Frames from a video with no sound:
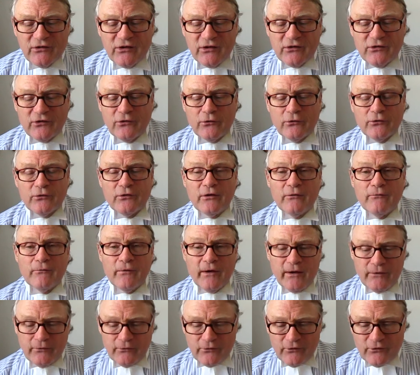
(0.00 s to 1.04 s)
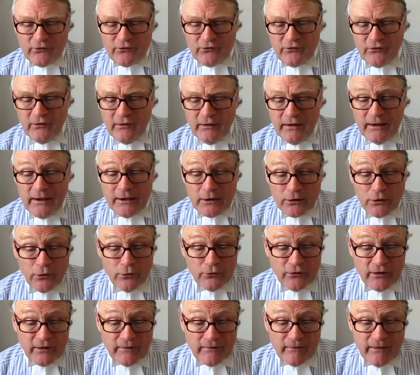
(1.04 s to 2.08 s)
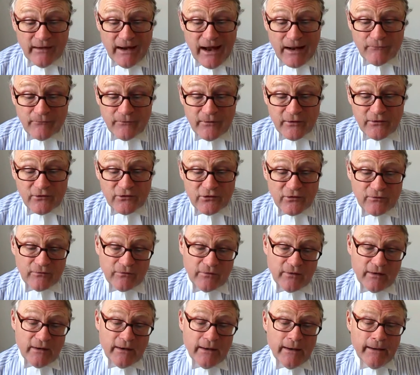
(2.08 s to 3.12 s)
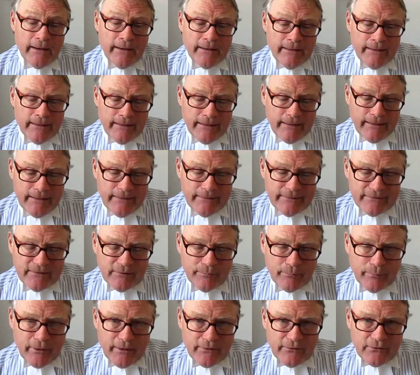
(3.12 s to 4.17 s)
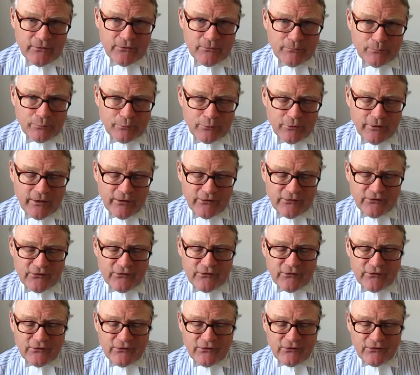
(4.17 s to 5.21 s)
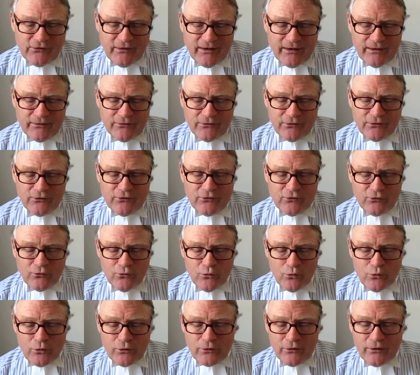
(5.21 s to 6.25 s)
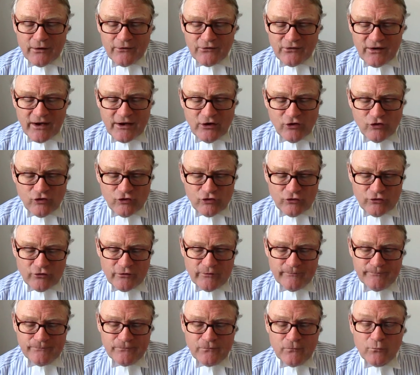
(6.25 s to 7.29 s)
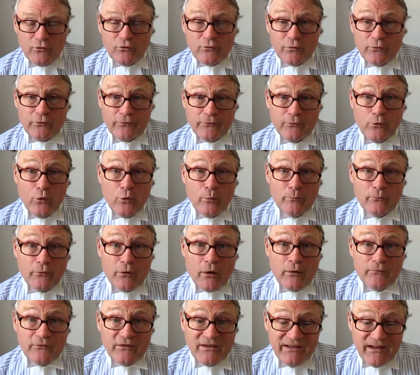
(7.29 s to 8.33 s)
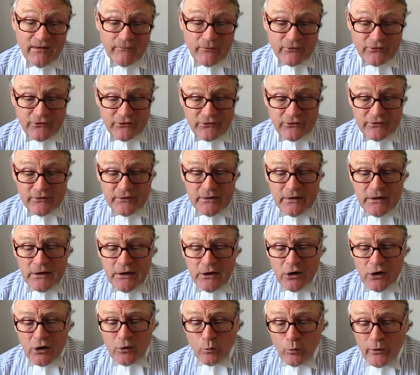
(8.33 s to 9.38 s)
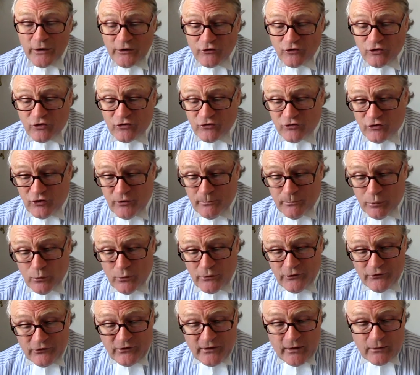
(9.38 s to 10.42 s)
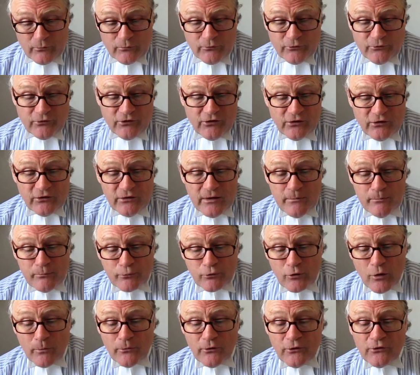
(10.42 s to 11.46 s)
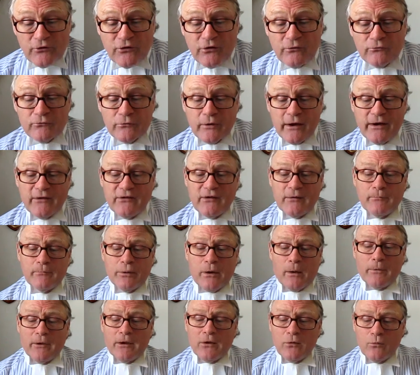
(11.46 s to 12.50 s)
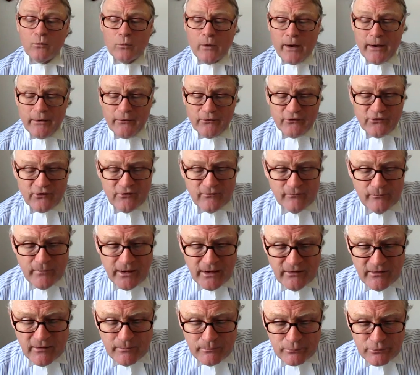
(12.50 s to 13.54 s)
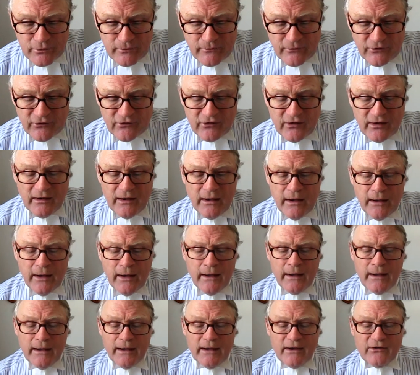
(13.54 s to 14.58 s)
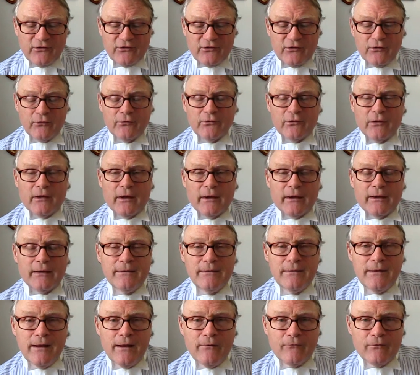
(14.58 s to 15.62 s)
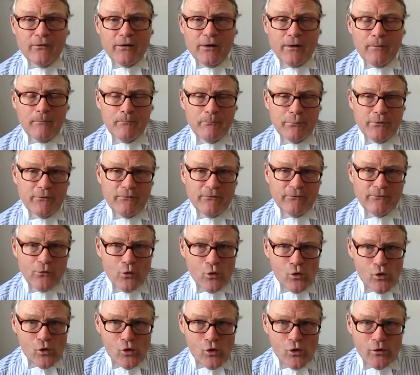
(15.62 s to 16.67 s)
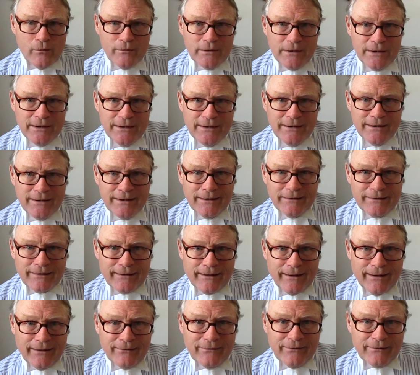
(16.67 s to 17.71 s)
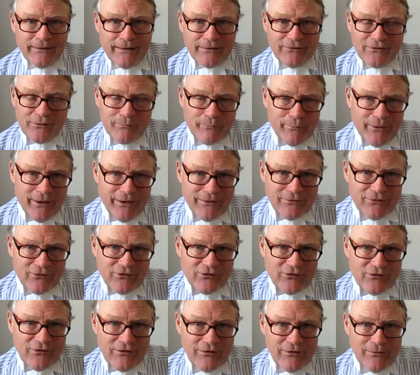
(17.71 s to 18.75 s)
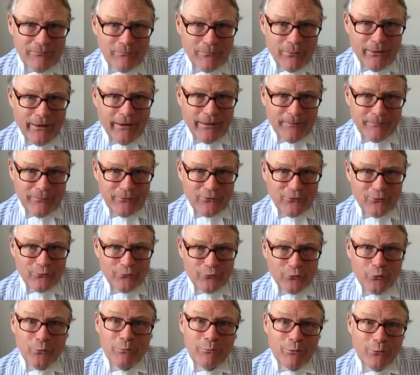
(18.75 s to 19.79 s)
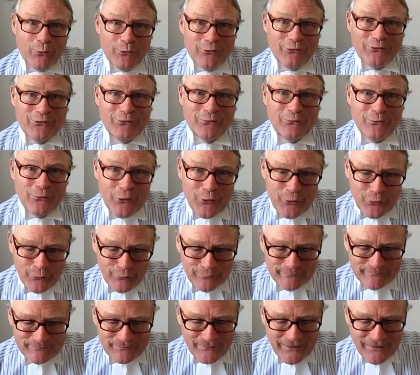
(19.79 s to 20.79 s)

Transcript: issues and events, including the advent of the Independent Press Standards Organisation, which was formed after Leveson, which, she points out, was certainly prominent in raising public awareness of media privacy issues like never before. Again, that depends perhaps on your point of view.